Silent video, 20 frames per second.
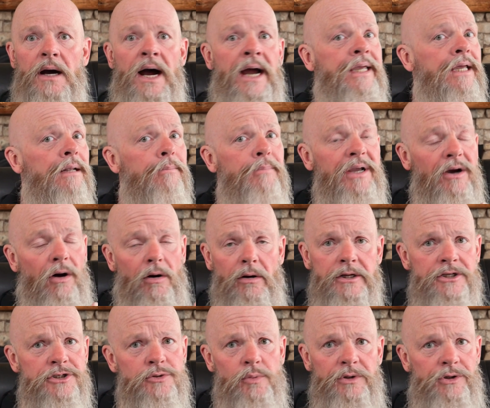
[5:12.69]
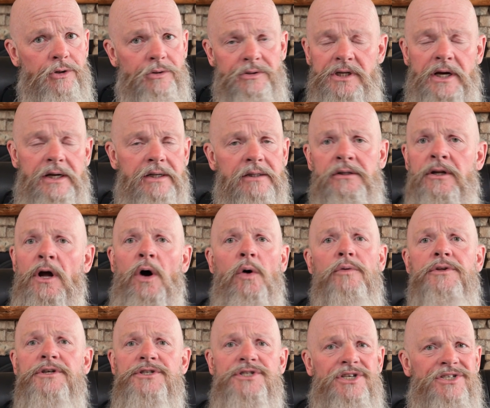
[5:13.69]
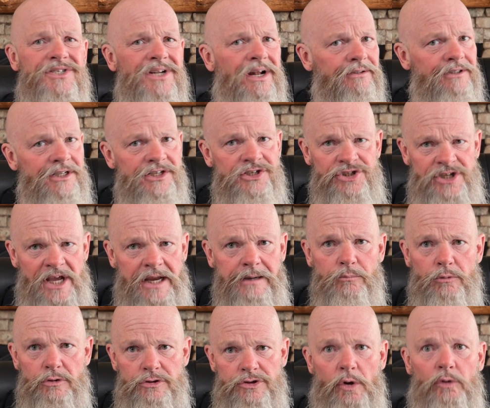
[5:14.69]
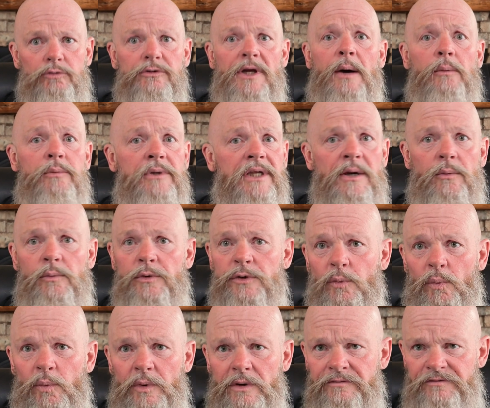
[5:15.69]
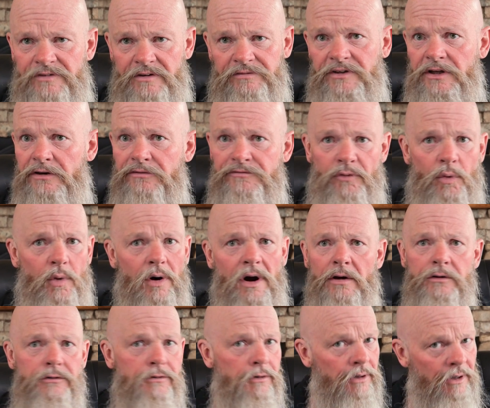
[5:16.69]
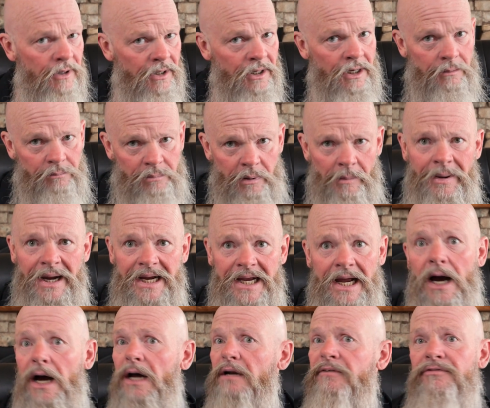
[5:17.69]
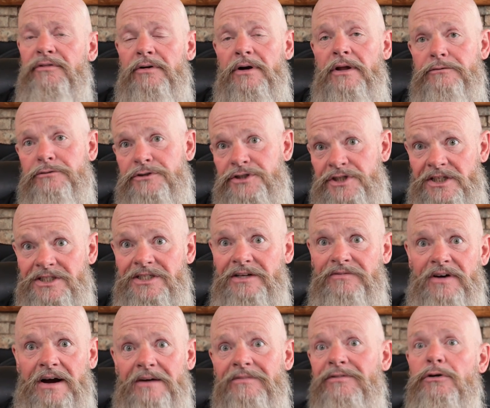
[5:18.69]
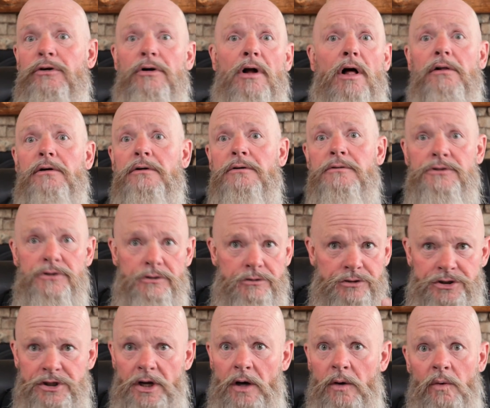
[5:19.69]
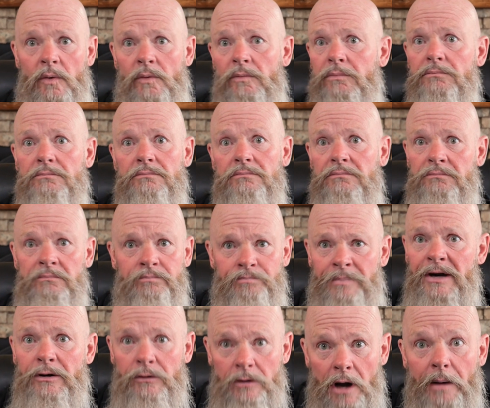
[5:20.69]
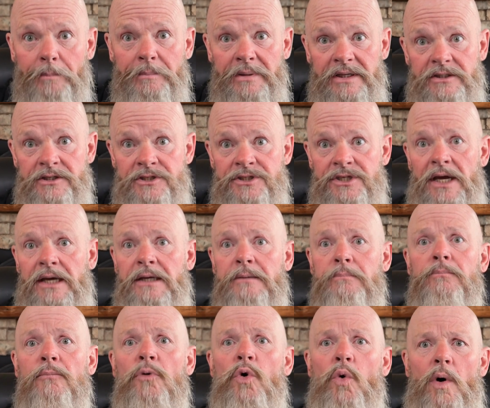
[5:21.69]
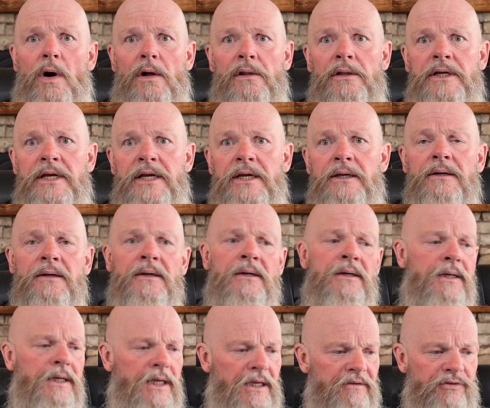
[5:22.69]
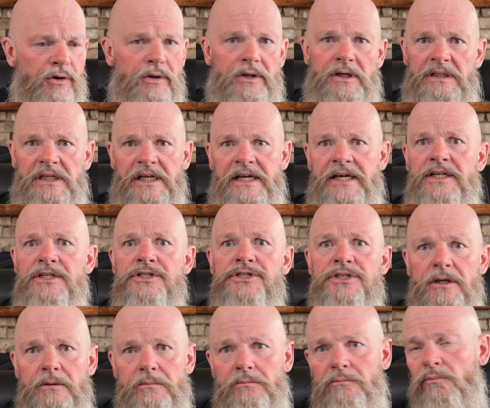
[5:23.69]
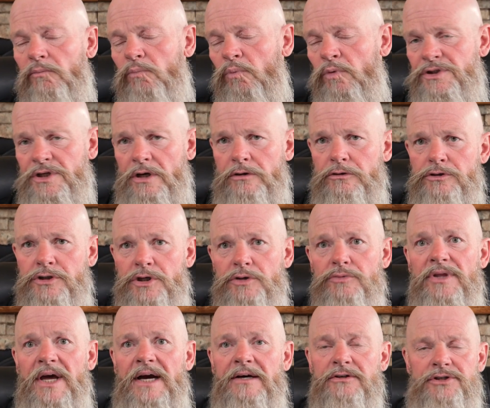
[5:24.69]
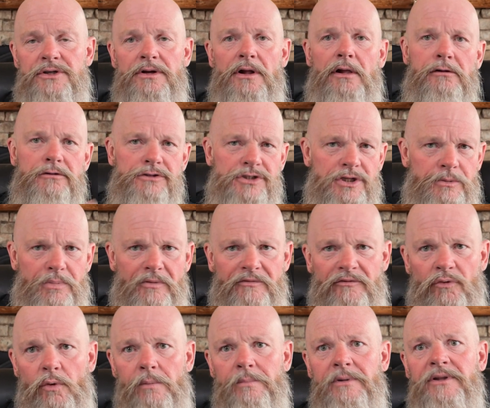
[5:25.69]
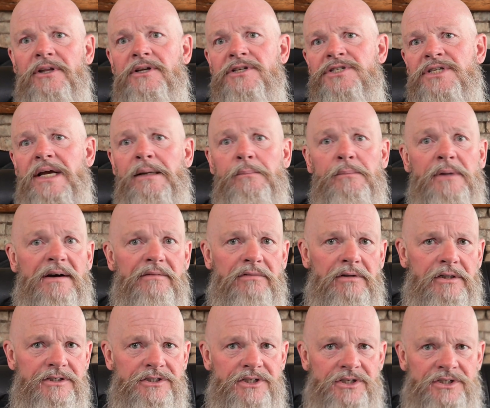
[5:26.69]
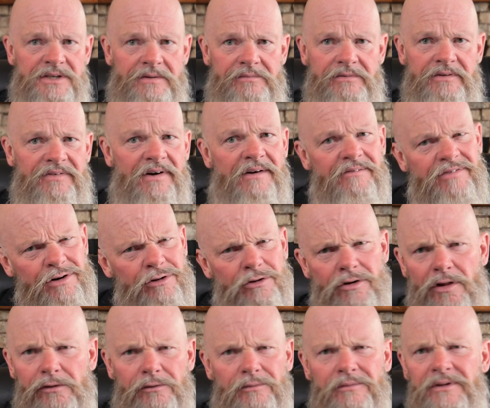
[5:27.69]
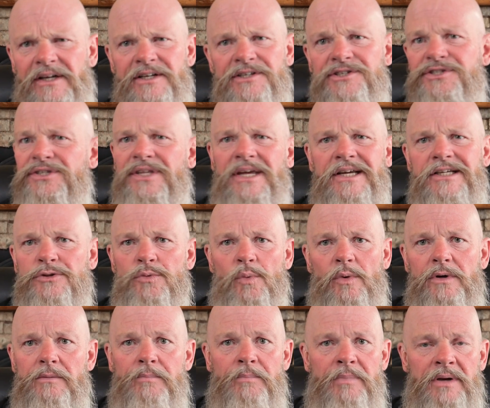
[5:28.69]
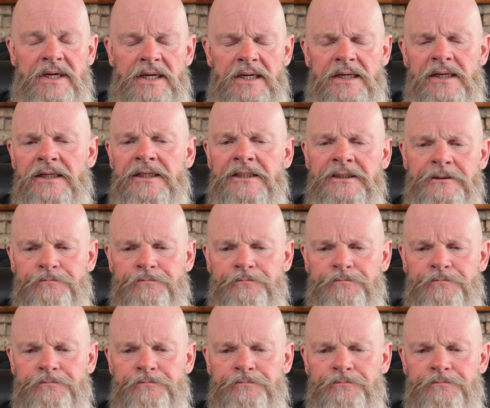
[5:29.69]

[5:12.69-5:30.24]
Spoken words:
I can be honest with you and tell you, no, this is not the same result I would get with the 150-400, but by God, for another $6,500 or so, better not be the same quality. If you had a lens that was under $2,000 that performed at the same level as a $7,500 lens, things wouldn't be,